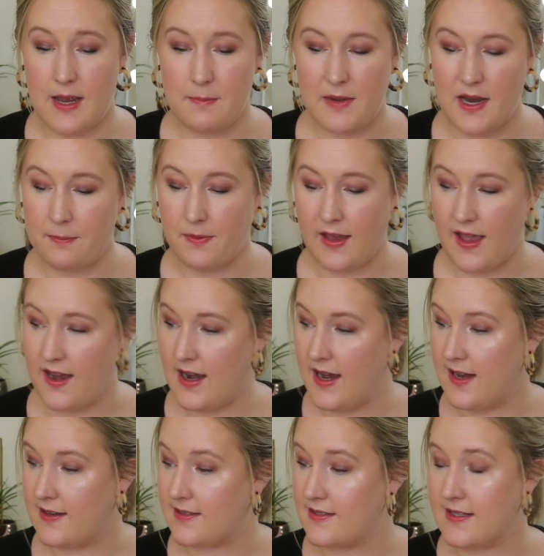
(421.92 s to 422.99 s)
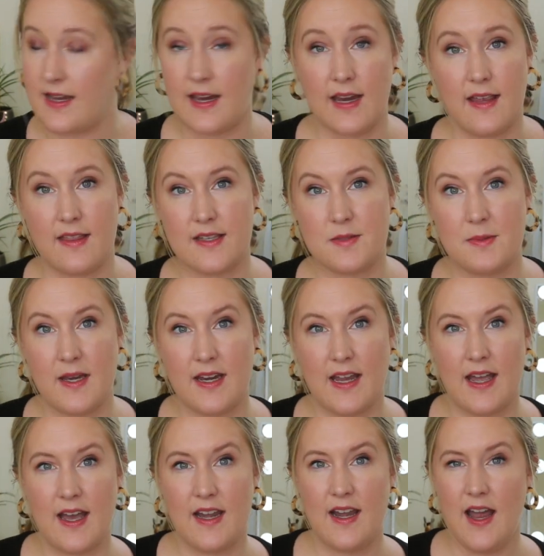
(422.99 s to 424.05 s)
it, but I plan on staying in this
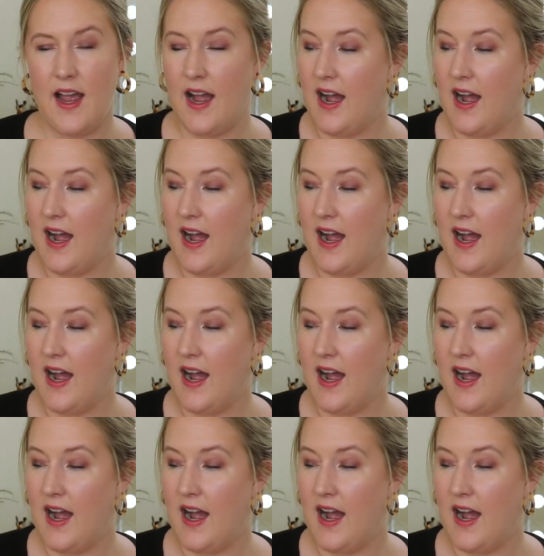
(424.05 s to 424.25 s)
weekend.